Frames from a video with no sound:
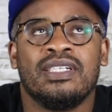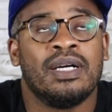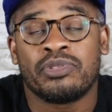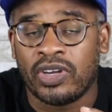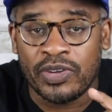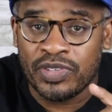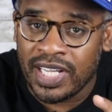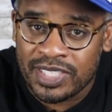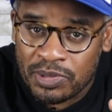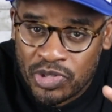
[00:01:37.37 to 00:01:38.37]
I'm sorry, if you're
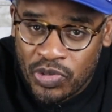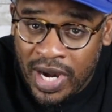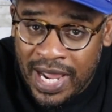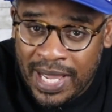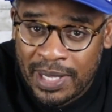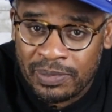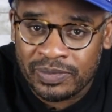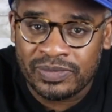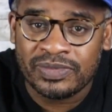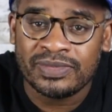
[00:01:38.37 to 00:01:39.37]
not subscribed,
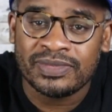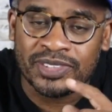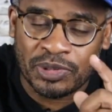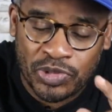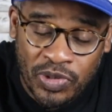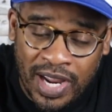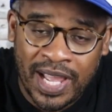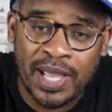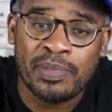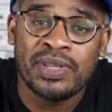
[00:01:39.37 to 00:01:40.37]

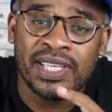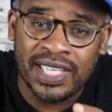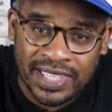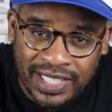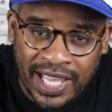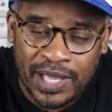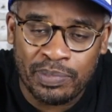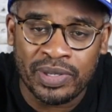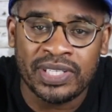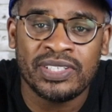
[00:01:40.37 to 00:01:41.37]
subscribe, hit the like
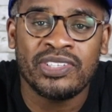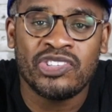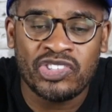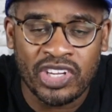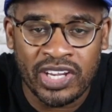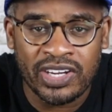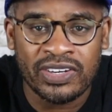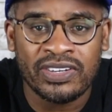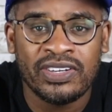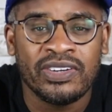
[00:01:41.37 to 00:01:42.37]
button,
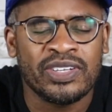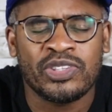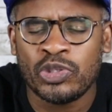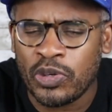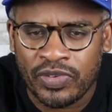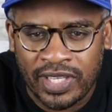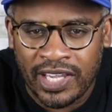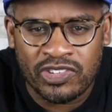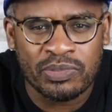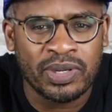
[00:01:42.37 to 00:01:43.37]
share, or hit the
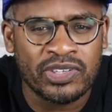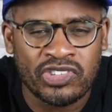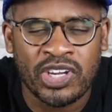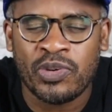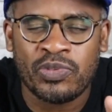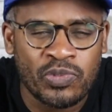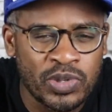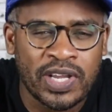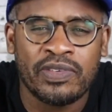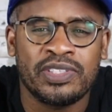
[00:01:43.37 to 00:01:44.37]
notification button, share,
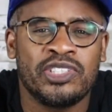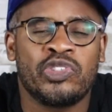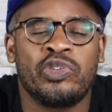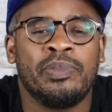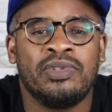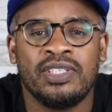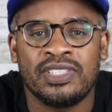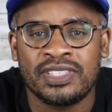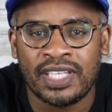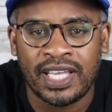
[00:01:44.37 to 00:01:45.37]
whatever this script
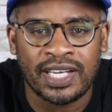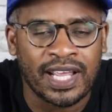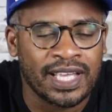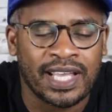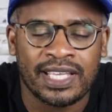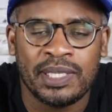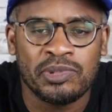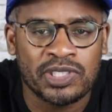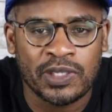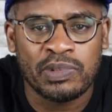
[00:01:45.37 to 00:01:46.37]
is that I
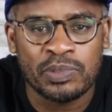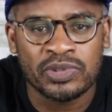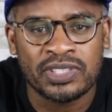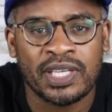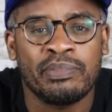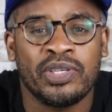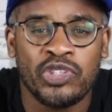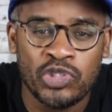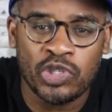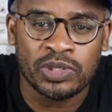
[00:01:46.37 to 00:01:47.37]
keep seeing people say, but
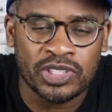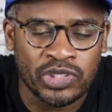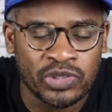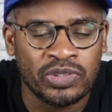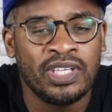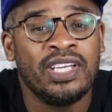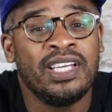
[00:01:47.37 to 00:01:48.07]
you know what to do.